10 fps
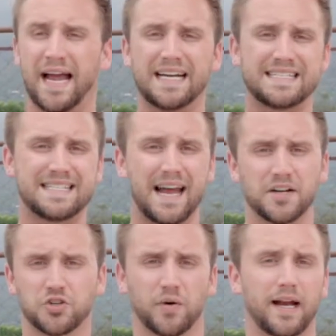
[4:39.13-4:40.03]

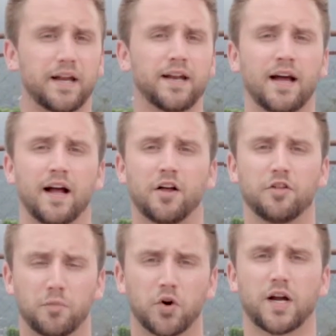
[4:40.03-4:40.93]
exaggerated
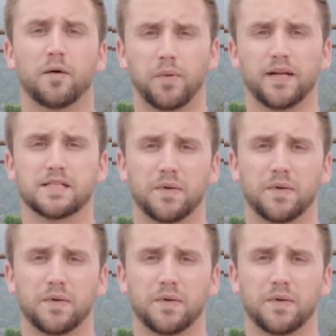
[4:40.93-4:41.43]
the more companies